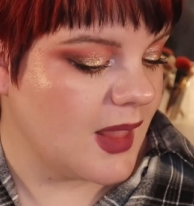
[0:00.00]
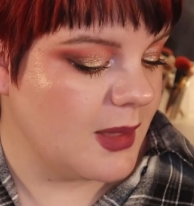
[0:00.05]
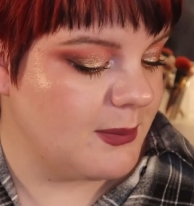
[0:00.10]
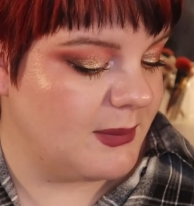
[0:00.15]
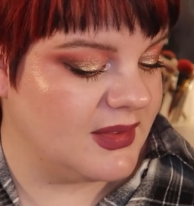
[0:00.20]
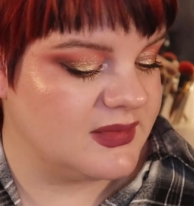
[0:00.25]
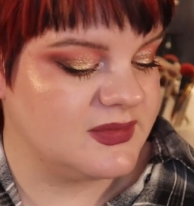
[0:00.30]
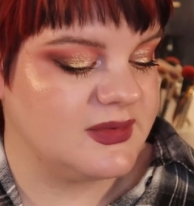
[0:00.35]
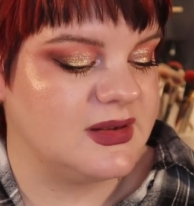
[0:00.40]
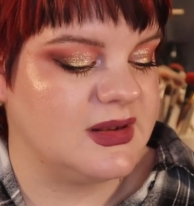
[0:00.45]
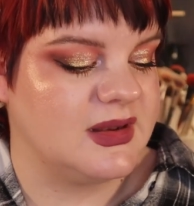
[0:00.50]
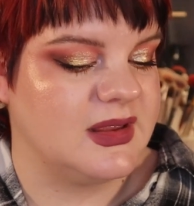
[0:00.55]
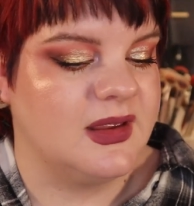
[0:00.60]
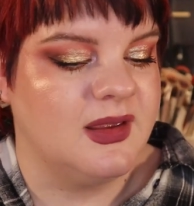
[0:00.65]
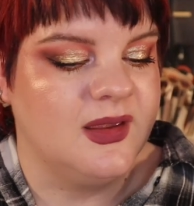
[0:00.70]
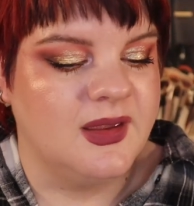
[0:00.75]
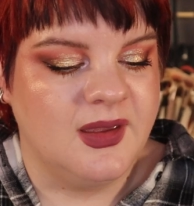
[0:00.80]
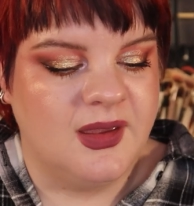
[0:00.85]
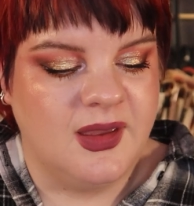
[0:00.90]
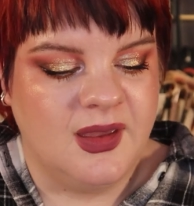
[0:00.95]
basically.
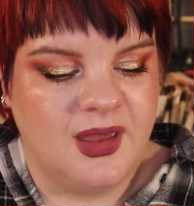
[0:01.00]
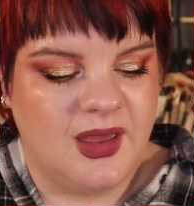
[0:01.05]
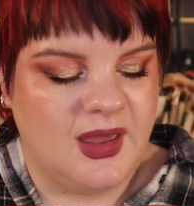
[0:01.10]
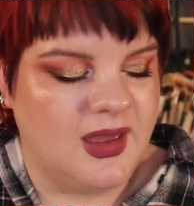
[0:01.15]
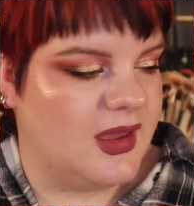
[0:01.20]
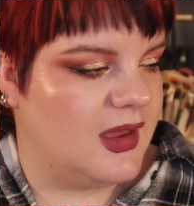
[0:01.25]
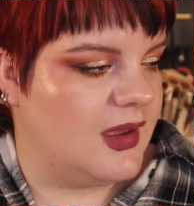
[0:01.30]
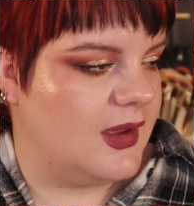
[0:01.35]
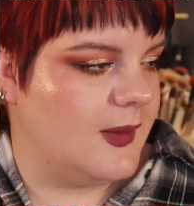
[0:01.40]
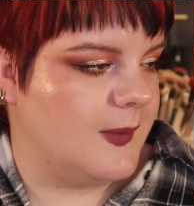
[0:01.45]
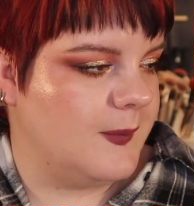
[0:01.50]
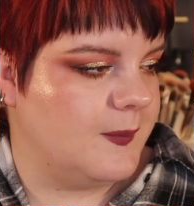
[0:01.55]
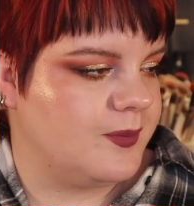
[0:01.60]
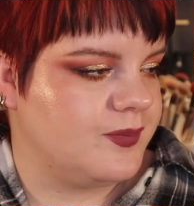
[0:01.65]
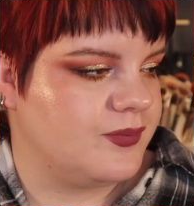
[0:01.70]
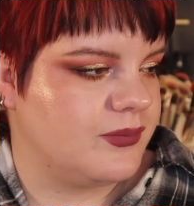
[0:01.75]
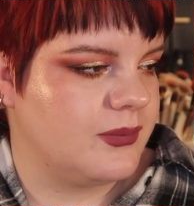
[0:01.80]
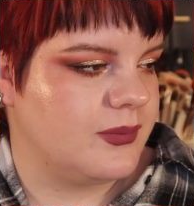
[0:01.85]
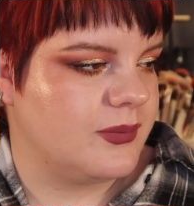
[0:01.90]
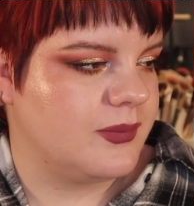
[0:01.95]

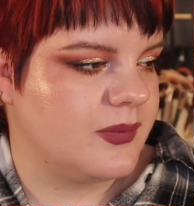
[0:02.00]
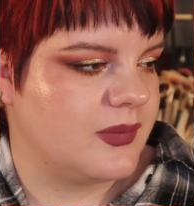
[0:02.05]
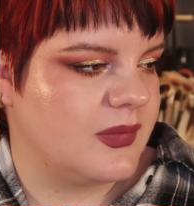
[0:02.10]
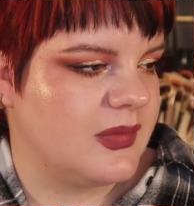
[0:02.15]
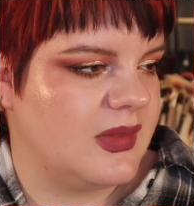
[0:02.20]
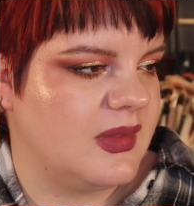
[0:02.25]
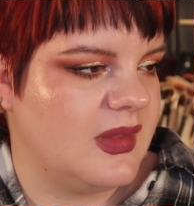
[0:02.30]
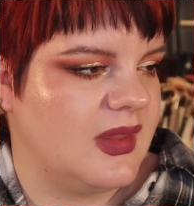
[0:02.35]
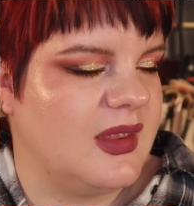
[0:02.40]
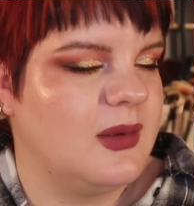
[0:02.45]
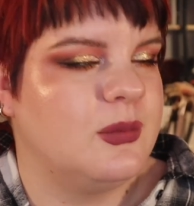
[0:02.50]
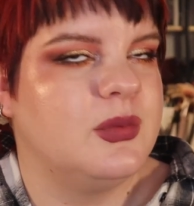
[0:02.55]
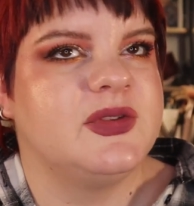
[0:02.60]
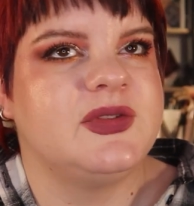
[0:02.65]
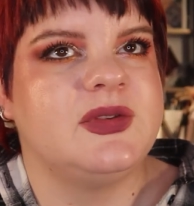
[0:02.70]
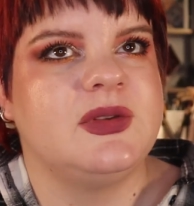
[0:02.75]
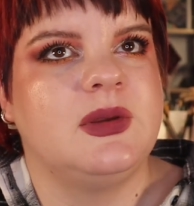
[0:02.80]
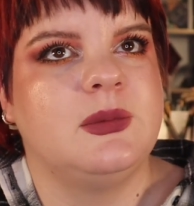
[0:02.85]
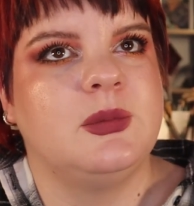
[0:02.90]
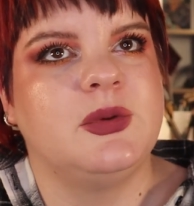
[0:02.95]
It
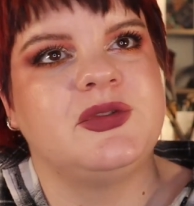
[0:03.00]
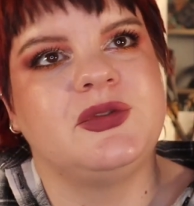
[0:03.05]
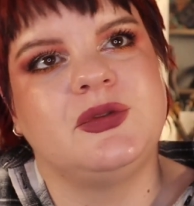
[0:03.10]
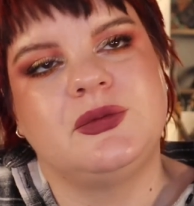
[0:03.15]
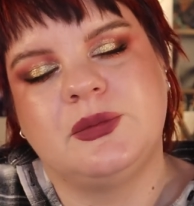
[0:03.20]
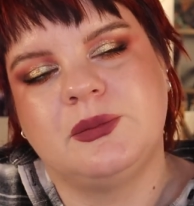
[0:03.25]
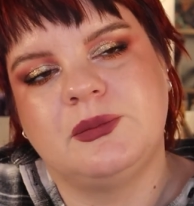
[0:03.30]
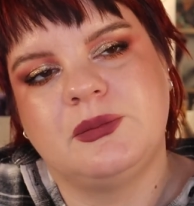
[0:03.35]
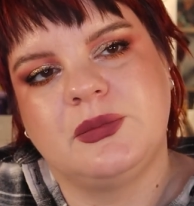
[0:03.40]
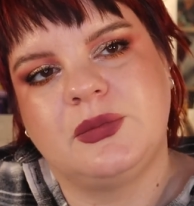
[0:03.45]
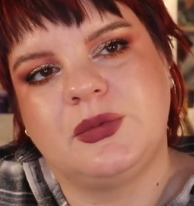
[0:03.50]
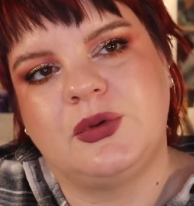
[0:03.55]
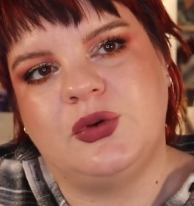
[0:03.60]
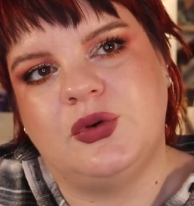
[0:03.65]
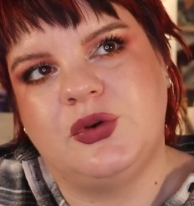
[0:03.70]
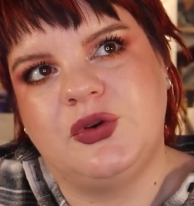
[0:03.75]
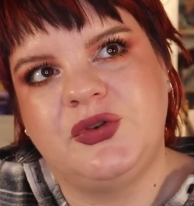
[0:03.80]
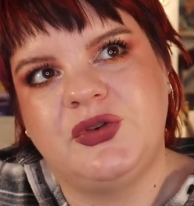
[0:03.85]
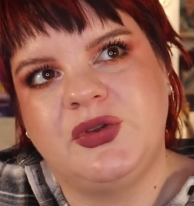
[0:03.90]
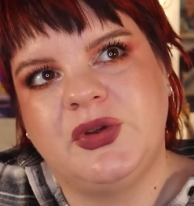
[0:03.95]
was
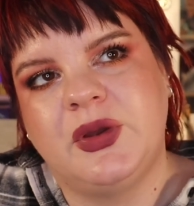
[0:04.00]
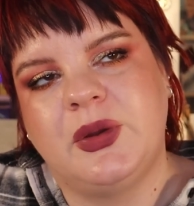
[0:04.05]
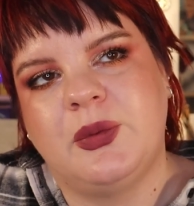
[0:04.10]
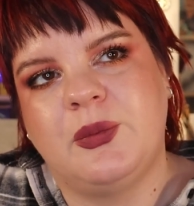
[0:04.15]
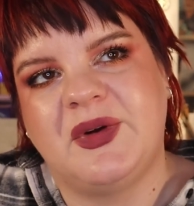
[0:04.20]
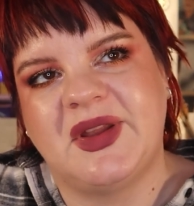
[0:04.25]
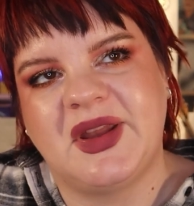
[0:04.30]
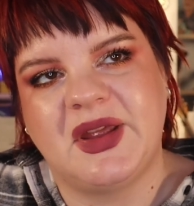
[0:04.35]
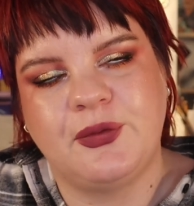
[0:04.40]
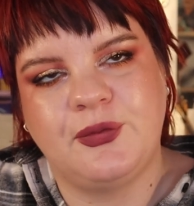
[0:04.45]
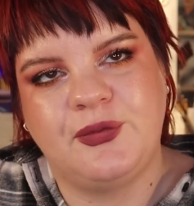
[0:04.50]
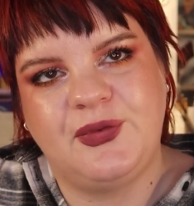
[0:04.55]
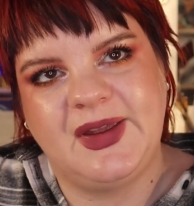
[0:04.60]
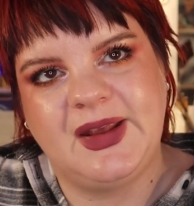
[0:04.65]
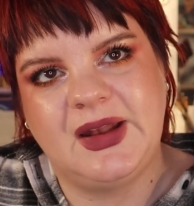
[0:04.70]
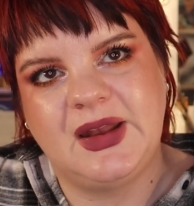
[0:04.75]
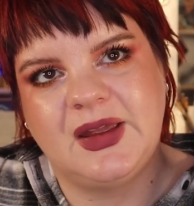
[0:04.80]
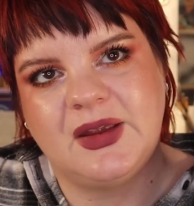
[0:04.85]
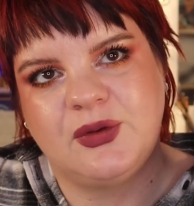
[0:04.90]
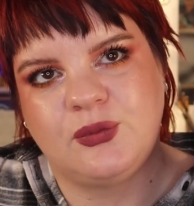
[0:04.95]
good. What I
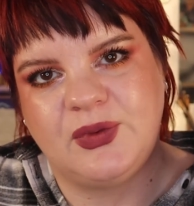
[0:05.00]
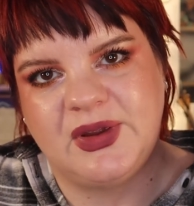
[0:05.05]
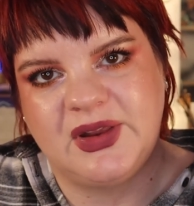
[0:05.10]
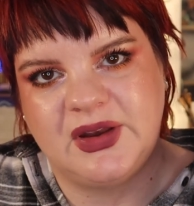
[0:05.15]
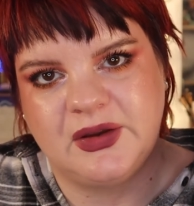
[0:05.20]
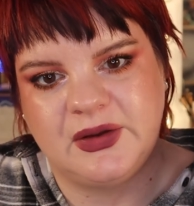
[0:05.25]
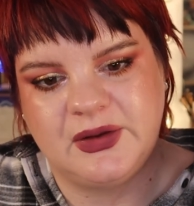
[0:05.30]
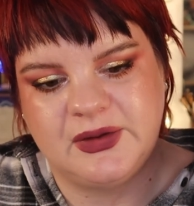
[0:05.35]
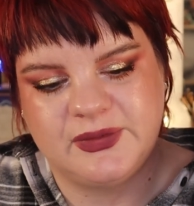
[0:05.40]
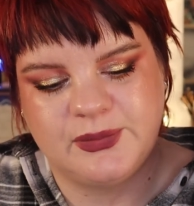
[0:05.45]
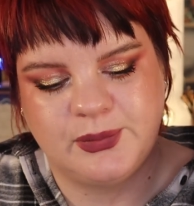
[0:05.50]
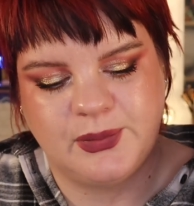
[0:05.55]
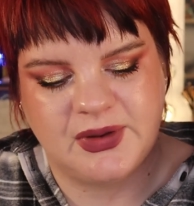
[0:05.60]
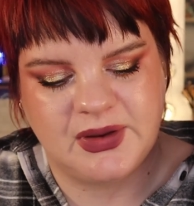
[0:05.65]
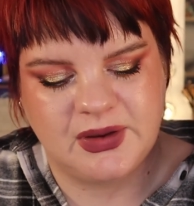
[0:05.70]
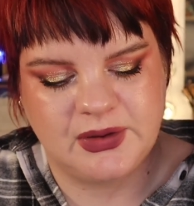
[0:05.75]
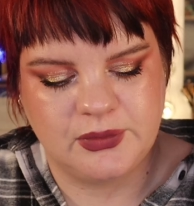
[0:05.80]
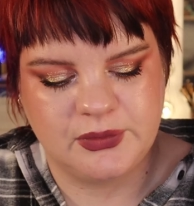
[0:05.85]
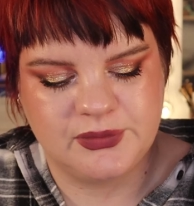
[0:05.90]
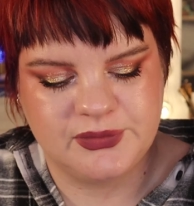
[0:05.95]
feel like reading this
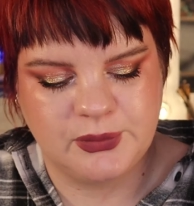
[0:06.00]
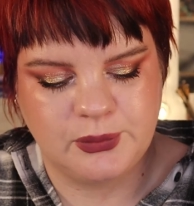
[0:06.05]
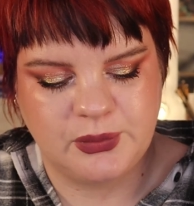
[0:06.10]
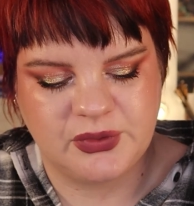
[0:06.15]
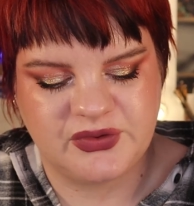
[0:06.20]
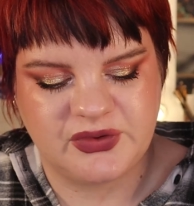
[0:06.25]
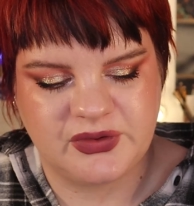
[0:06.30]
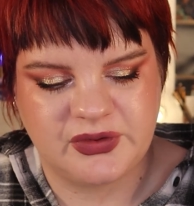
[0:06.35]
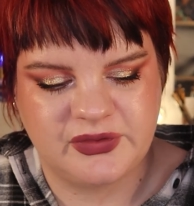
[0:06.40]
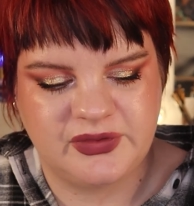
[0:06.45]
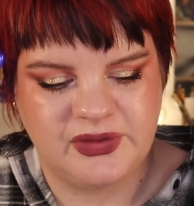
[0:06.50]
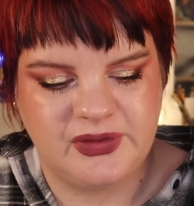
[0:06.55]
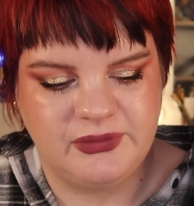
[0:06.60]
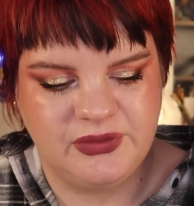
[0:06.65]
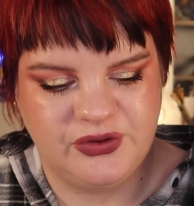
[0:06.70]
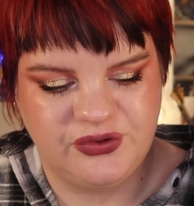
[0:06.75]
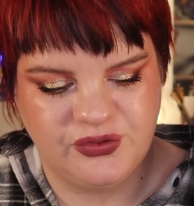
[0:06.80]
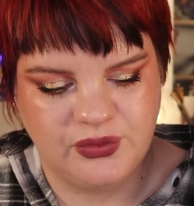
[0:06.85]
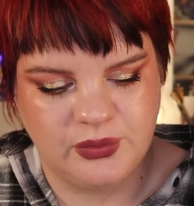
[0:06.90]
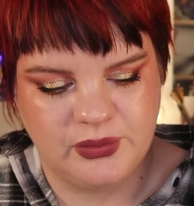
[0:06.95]
one and also watching the
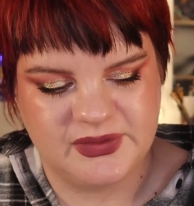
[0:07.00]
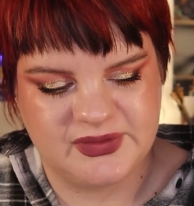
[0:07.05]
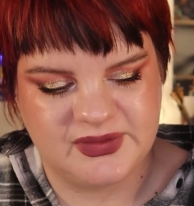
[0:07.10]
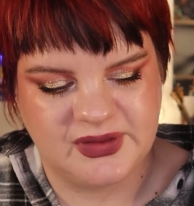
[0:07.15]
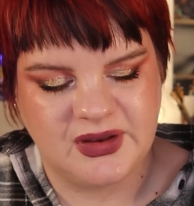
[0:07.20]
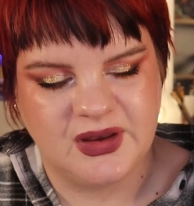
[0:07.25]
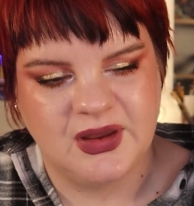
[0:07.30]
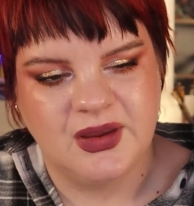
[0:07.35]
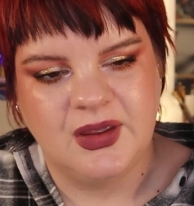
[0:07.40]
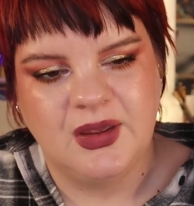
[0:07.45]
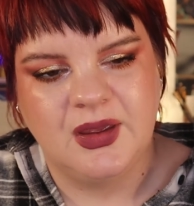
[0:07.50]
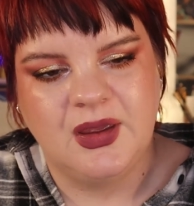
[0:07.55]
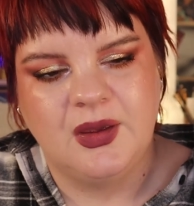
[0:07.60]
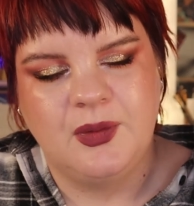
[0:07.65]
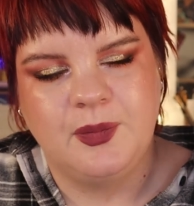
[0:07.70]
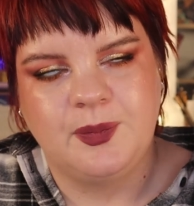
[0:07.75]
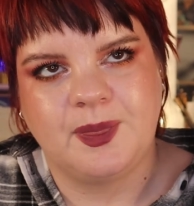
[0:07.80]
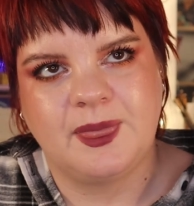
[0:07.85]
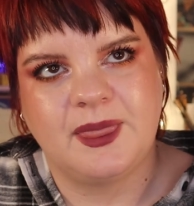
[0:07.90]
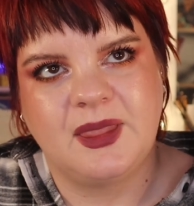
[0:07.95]
TV show is that
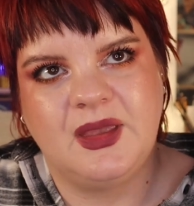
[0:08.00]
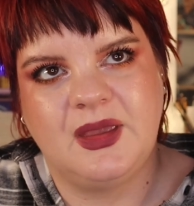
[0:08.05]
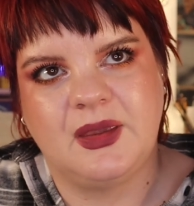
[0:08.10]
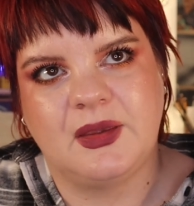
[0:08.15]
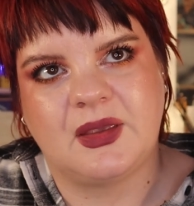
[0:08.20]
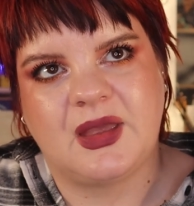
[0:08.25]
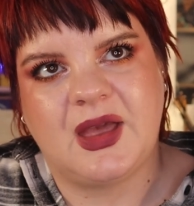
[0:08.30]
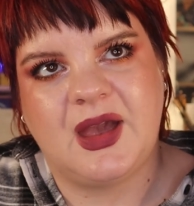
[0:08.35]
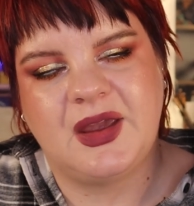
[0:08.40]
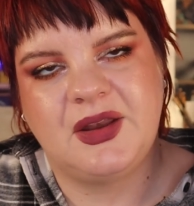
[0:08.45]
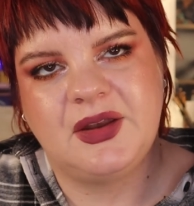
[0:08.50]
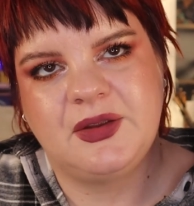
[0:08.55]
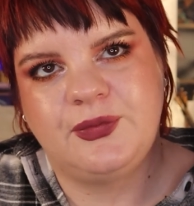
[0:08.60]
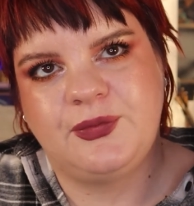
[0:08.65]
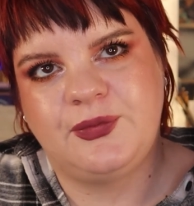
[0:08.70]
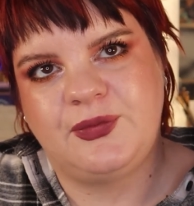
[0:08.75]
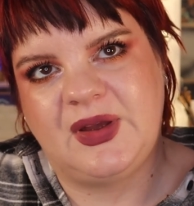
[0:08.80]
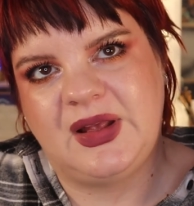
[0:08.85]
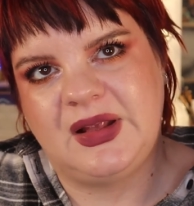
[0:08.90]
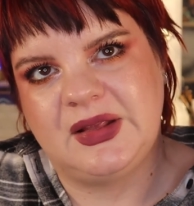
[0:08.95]
it kind of
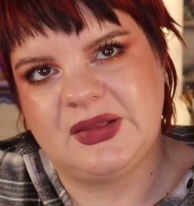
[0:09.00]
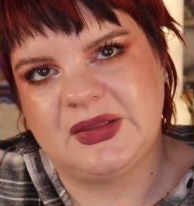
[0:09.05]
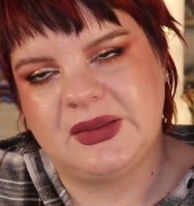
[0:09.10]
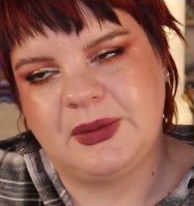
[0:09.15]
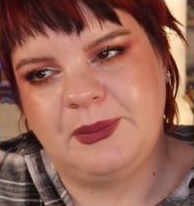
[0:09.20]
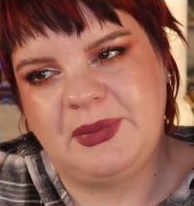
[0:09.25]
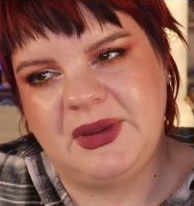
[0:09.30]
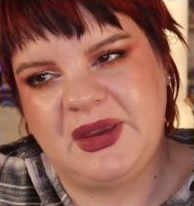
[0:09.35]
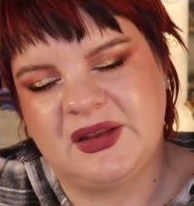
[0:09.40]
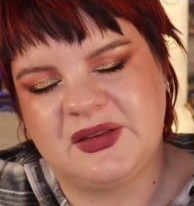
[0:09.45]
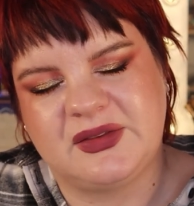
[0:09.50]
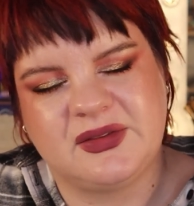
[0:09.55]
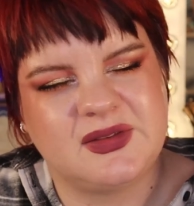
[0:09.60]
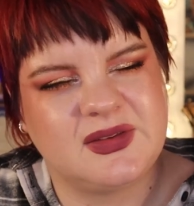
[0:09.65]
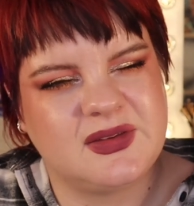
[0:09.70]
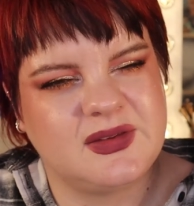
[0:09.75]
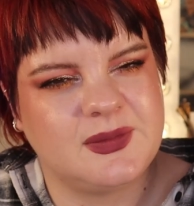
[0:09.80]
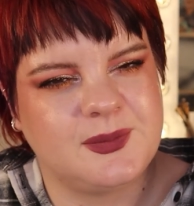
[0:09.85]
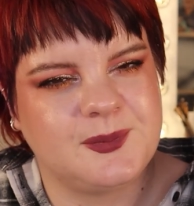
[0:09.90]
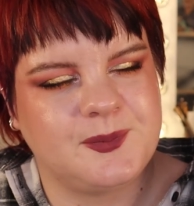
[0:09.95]
felt a
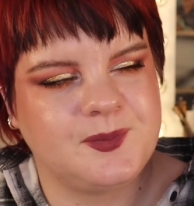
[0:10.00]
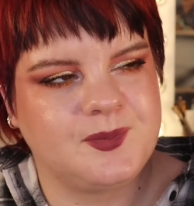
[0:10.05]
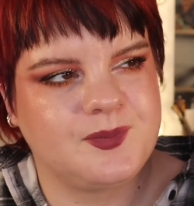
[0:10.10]
bit